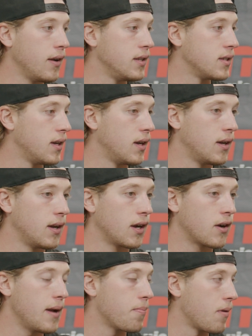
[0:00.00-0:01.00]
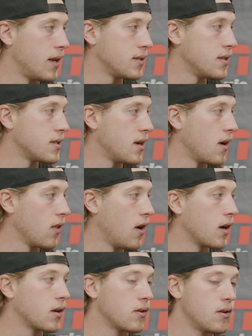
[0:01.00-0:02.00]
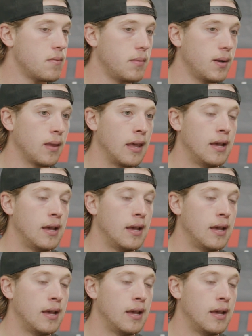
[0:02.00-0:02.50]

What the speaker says: he's a great presence in our locker room and,